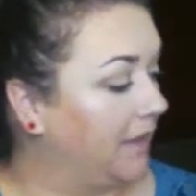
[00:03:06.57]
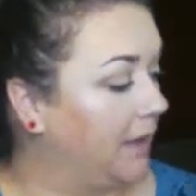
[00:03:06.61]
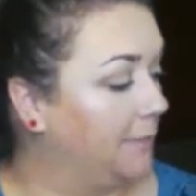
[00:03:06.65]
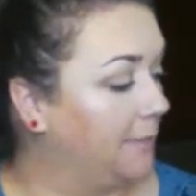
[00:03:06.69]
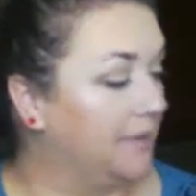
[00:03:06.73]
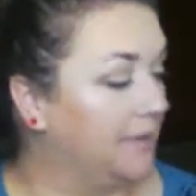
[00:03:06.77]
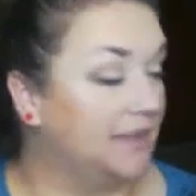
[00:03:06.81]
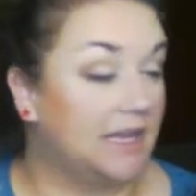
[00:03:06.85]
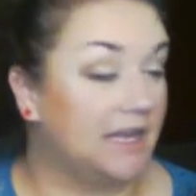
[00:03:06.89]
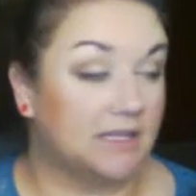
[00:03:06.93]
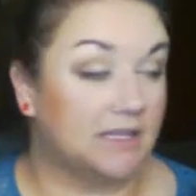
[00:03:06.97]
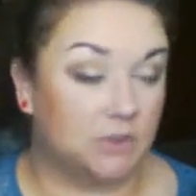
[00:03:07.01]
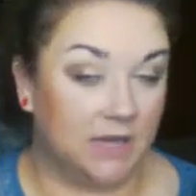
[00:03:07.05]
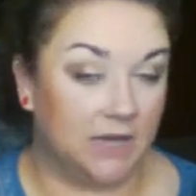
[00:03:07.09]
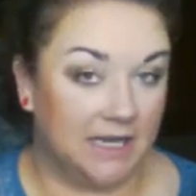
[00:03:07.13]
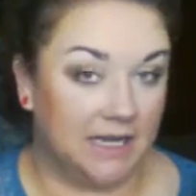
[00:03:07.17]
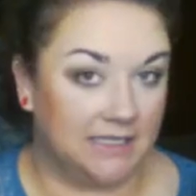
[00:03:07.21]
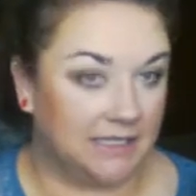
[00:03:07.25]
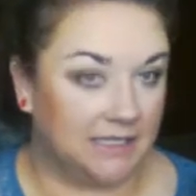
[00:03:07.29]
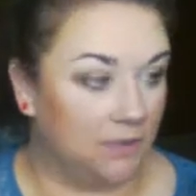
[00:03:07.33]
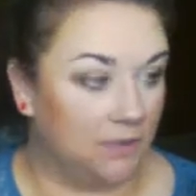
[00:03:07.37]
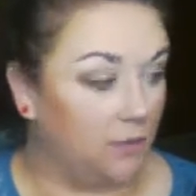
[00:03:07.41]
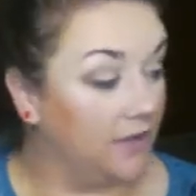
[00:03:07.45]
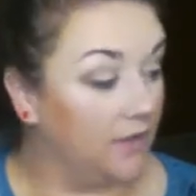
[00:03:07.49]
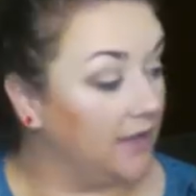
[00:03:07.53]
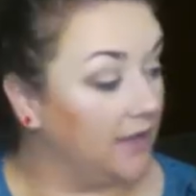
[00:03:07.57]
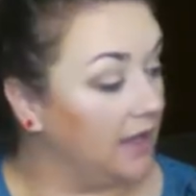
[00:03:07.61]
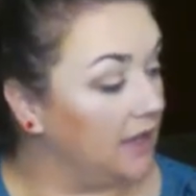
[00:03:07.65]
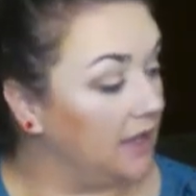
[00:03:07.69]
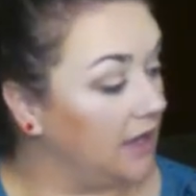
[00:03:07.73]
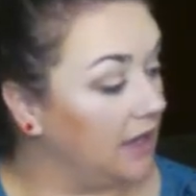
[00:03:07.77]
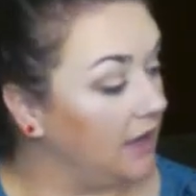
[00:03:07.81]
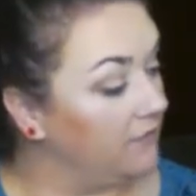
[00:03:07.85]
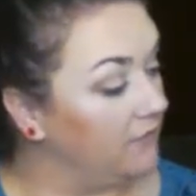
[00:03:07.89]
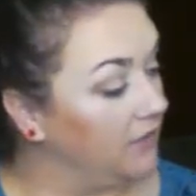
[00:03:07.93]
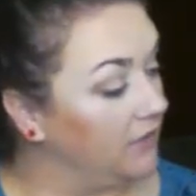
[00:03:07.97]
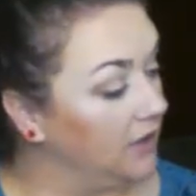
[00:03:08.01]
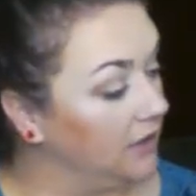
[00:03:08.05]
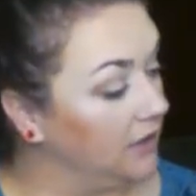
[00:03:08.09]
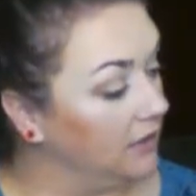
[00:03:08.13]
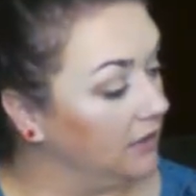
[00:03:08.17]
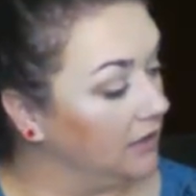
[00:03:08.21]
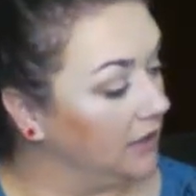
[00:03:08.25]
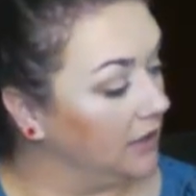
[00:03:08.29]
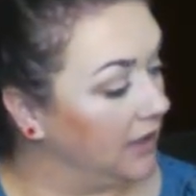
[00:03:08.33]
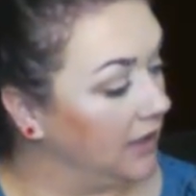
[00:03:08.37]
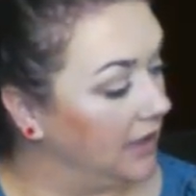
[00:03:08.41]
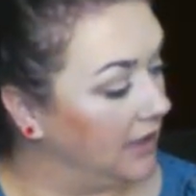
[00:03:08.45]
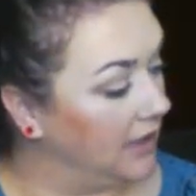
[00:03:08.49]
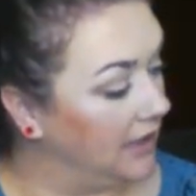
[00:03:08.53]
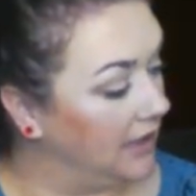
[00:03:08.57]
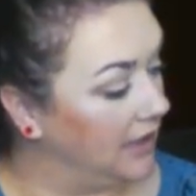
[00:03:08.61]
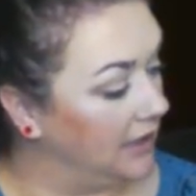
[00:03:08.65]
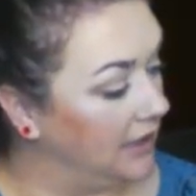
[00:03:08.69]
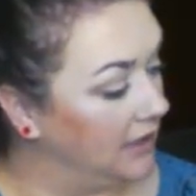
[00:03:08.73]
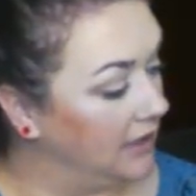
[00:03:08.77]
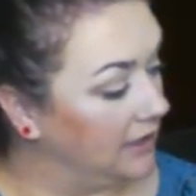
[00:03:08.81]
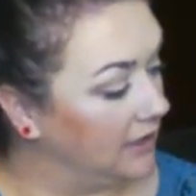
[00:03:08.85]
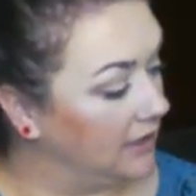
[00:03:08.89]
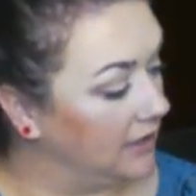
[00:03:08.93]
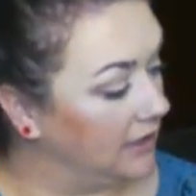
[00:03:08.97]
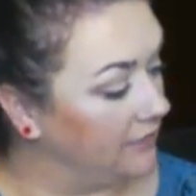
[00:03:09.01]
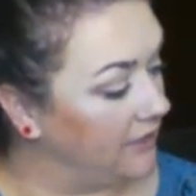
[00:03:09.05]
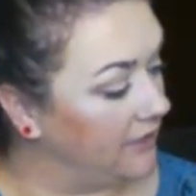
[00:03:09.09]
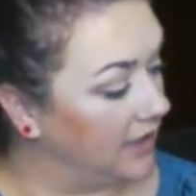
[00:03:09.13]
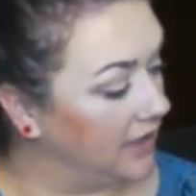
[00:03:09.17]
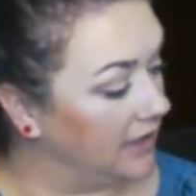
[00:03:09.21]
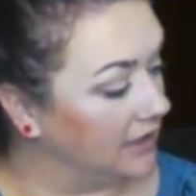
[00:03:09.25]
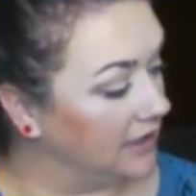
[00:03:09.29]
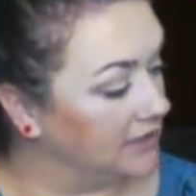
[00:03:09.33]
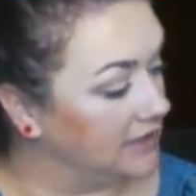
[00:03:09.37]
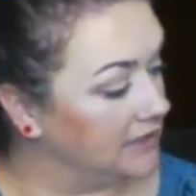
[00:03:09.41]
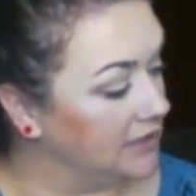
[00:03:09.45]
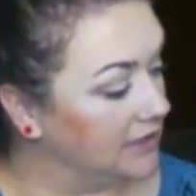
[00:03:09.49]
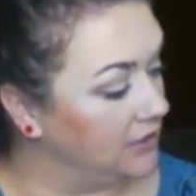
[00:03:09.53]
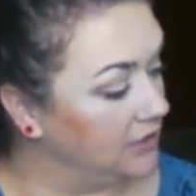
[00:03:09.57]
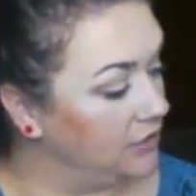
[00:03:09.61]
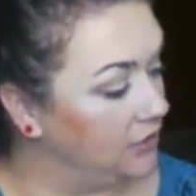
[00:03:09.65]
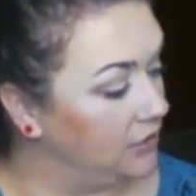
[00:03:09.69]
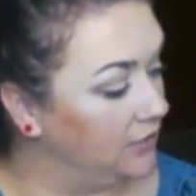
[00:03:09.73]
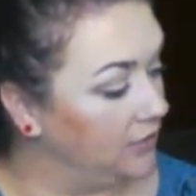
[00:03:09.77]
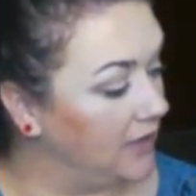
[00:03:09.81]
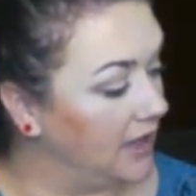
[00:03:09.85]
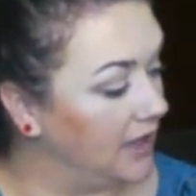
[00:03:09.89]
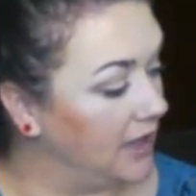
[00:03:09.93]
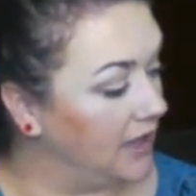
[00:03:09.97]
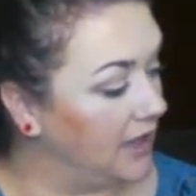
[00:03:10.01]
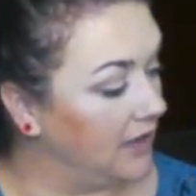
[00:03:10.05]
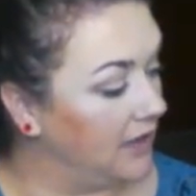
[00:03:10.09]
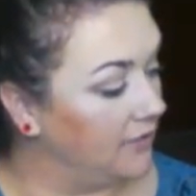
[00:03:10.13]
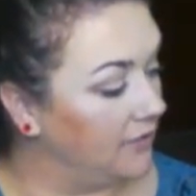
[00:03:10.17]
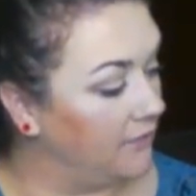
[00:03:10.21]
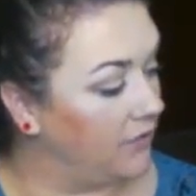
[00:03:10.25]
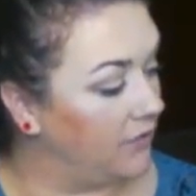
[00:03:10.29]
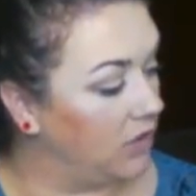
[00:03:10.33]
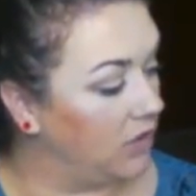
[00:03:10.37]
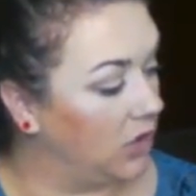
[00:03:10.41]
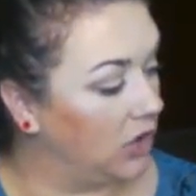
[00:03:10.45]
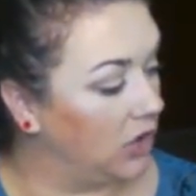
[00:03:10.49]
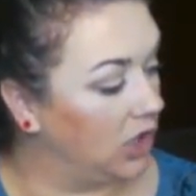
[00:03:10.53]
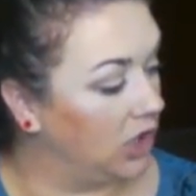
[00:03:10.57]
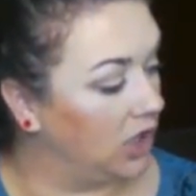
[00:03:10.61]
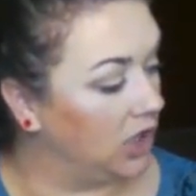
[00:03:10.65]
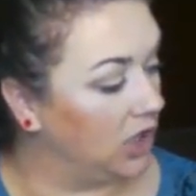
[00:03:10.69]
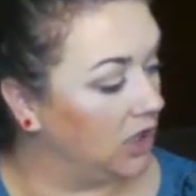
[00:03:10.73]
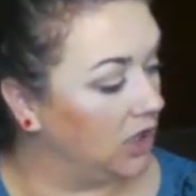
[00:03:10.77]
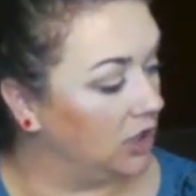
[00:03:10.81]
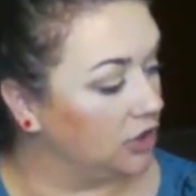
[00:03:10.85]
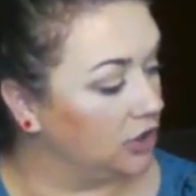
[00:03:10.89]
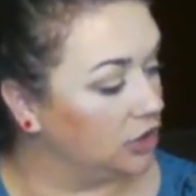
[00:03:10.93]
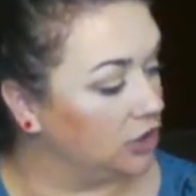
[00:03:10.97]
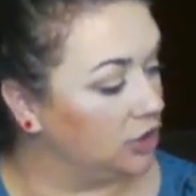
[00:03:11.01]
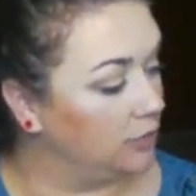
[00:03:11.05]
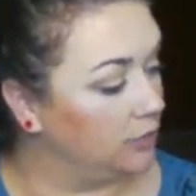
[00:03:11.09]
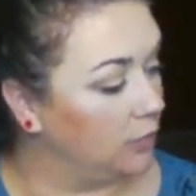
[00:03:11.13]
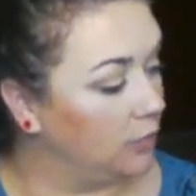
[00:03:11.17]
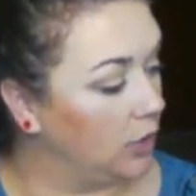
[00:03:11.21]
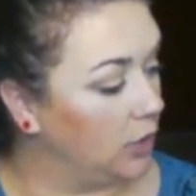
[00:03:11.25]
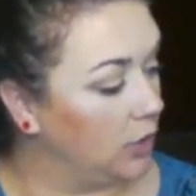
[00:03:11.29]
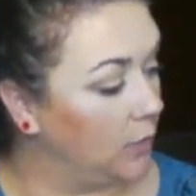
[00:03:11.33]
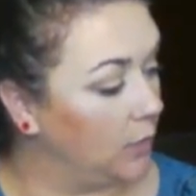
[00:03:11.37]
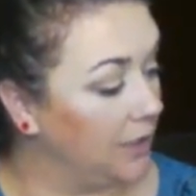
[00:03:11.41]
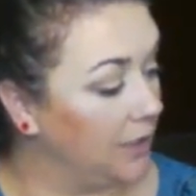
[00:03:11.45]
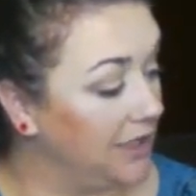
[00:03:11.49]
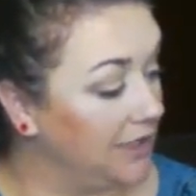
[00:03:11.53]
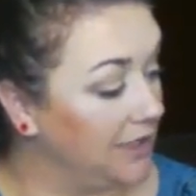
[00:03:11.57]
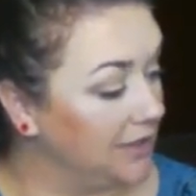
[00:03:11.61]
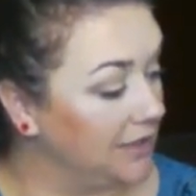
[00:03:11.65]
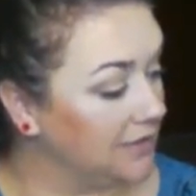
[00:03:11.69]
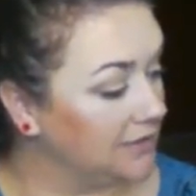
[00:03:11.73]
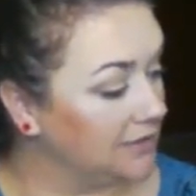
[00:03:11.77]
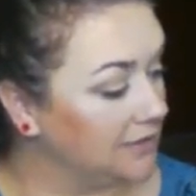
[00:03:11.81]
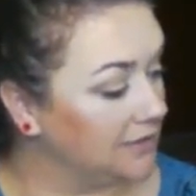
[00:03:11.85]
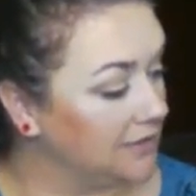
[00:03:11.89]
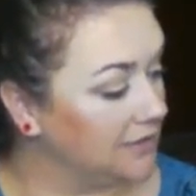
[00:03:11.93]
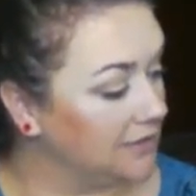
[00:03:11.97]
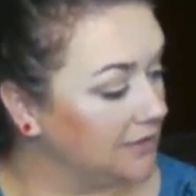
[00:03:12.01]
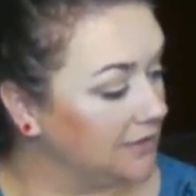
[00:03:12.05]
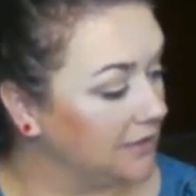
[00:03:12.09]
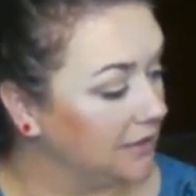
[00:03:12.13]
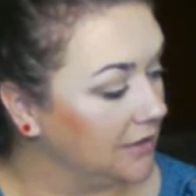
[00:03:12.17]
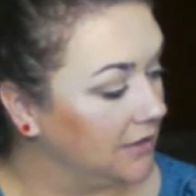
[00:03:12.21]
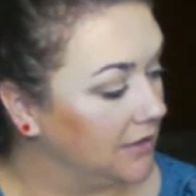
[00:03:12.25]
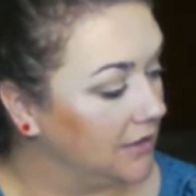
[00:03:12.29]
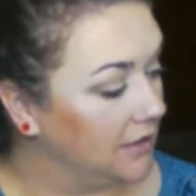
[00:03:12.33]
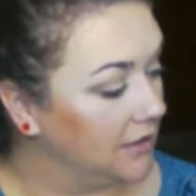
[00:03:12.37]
But that's what I did with it. I feel like if I continued that for 2 more weeks,